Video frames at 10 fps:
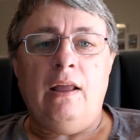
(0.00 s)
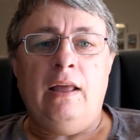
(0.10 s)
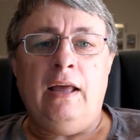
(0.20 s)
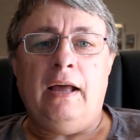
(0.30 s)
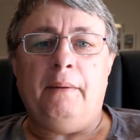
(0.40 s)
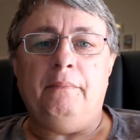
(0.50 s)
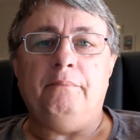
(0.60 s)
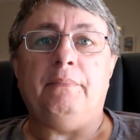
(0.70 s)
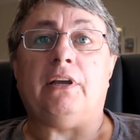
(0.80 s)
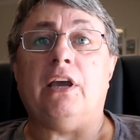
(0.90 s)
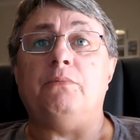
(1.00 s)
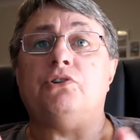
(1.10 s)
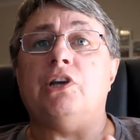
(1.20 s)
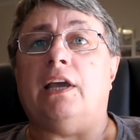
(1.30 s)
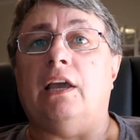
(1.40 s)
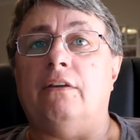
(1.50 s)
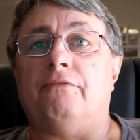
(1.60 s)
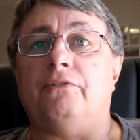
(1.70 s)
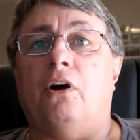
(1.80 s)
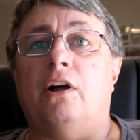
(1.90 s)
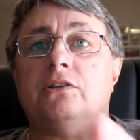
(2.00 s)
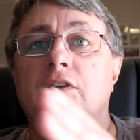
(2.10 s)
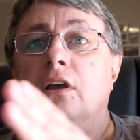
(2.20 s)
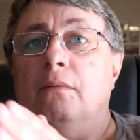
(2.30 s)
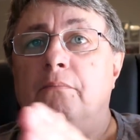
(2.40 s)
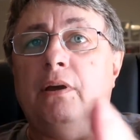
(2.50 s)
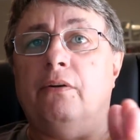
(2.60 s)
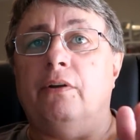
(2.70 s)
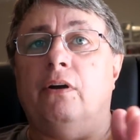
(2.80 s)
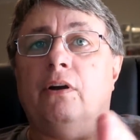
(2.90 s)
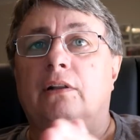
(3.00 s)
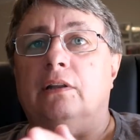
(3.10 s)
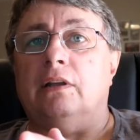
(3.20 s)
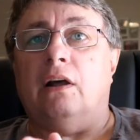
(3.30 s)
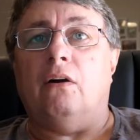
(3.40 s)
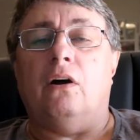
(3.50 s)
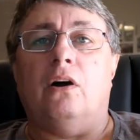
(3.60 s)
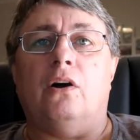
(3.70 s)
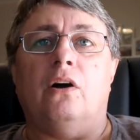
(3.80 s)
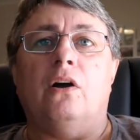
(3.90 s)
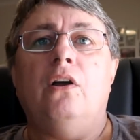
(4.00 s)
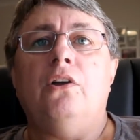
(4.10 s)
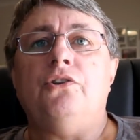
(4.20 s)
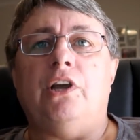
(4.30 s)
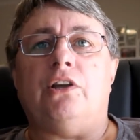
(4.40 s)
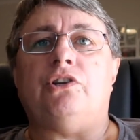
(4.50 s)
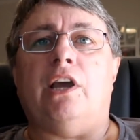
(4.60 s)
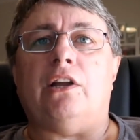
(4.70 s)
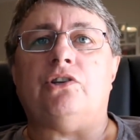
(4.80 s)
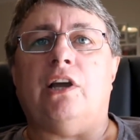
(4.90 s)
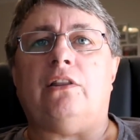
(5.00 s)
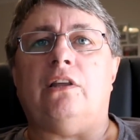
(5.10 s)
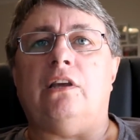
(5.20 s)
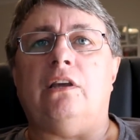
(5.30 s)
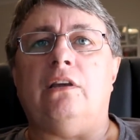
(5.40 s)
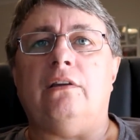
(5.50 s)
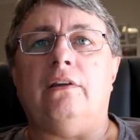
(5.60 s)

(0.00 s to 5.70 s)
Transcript: But keep checking your flights periodically. You know, check the